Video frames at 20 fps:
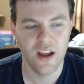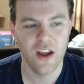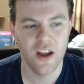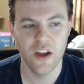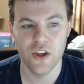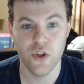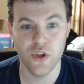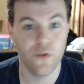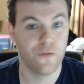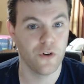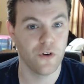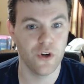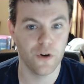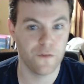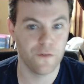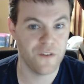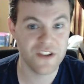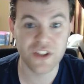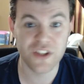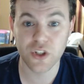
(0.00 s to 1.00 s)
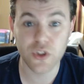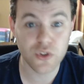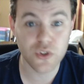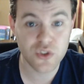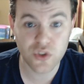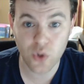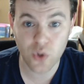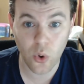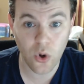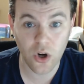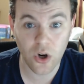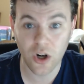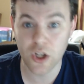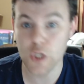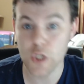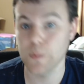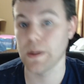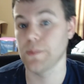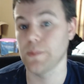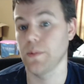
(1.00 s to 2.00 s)
For your physical store, you
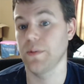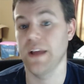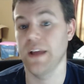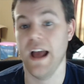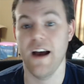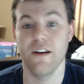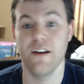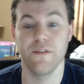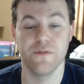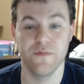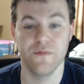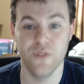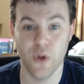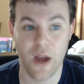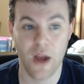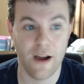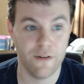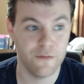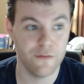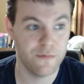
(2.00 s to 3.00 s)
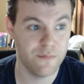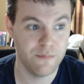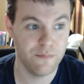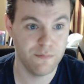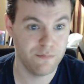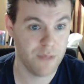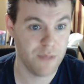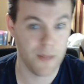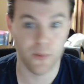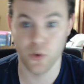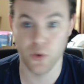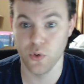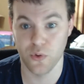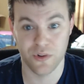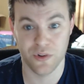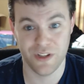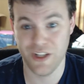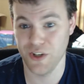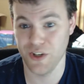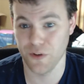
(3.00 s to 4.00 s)
have people who
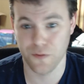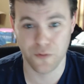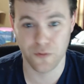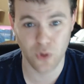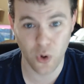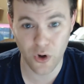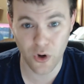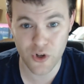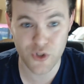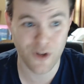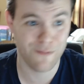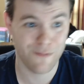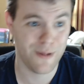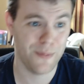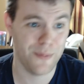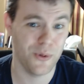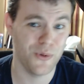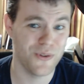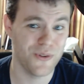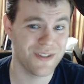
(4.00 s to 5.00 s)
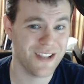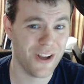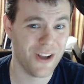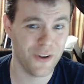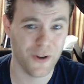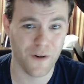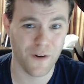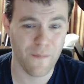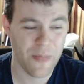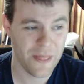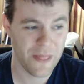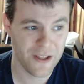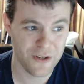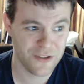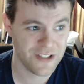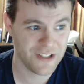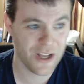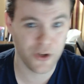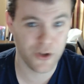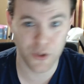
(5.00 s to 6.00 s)
clean your floors. You have people who sell
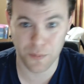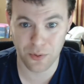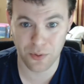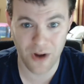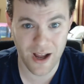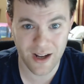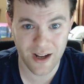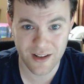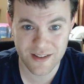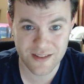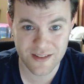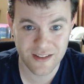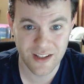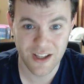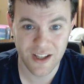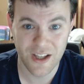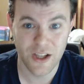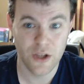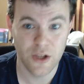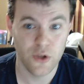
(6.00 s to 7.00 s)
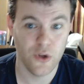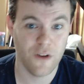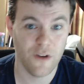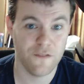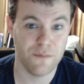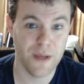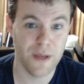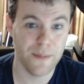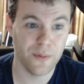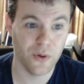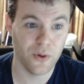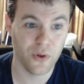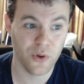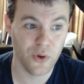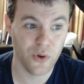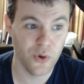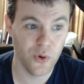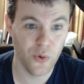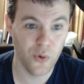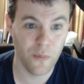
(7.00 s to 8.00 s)
your products. You have people
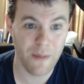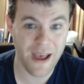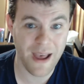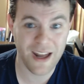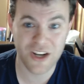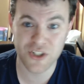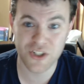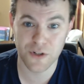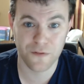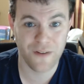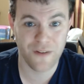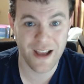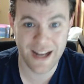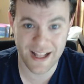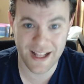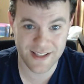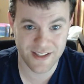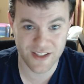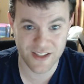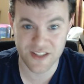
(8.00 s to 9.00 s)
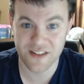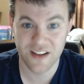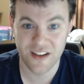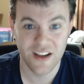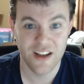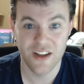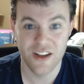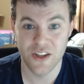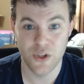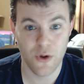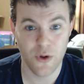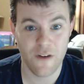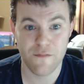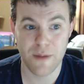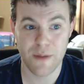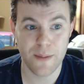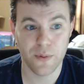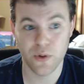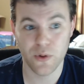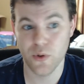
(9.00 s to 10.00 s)
who manage your finances. You have
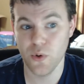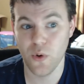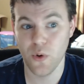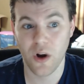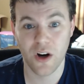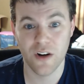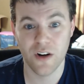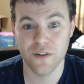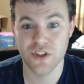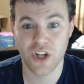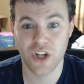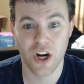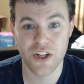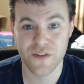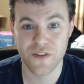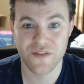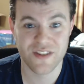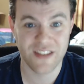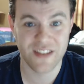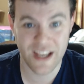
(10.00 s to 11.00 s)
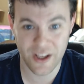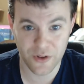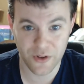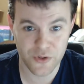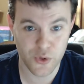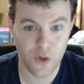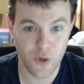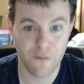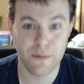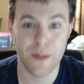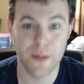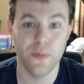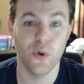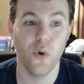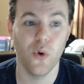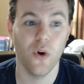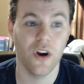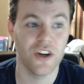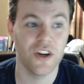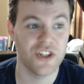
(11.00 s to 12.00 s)
people who are in charge of sales. You have people who
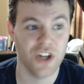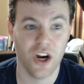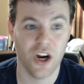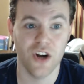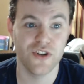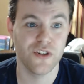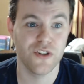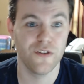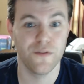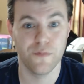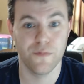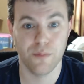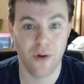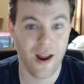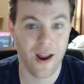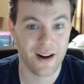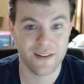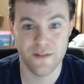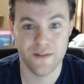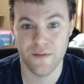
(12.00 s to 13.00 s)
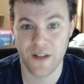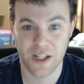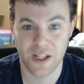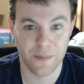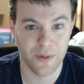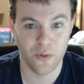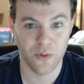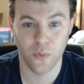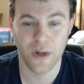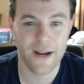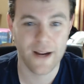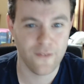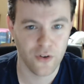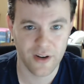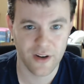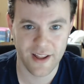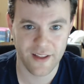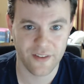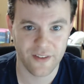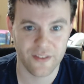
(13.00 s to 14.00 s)
are in charge of product development, whatever it
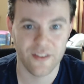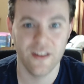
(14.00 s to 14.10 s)
is.